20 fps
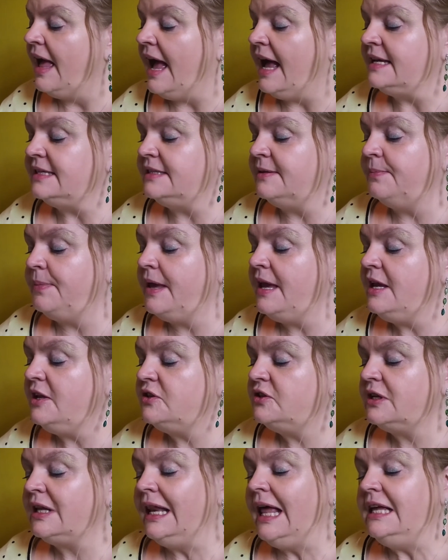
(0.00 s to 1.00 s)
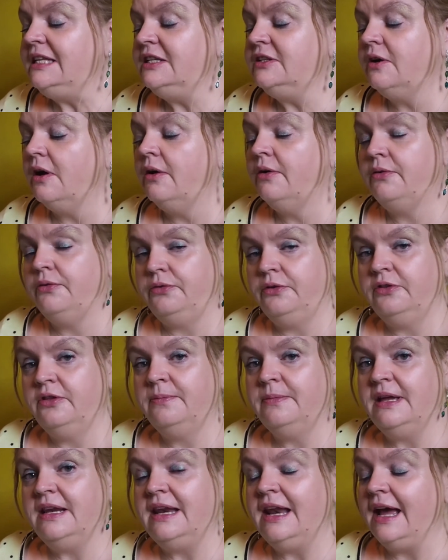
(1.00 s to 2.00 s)
as the peach glided off through the
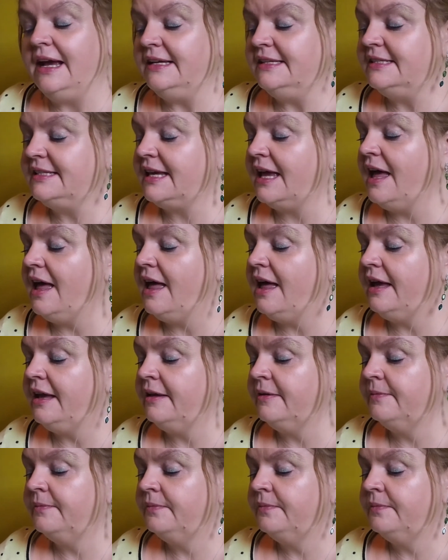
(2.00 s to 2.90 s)
midnight sky.